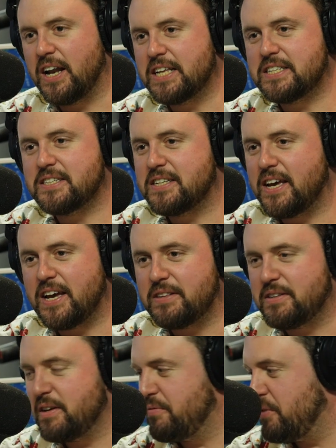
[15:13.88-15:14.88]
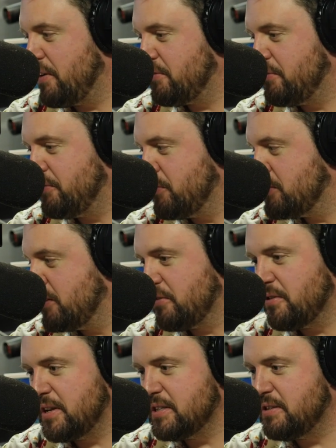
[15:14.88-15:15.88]
As I say, if we have to force it
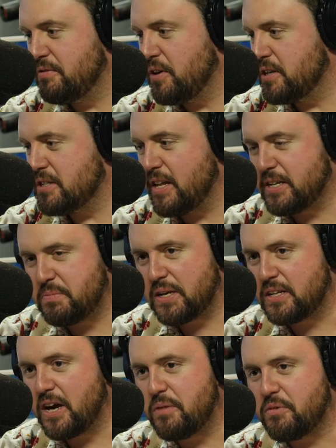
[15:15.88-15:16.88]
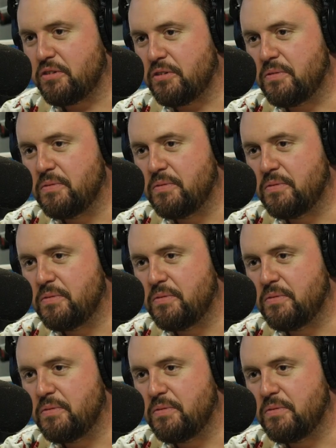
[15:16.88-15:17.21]
through an interview, I just like spending time with you.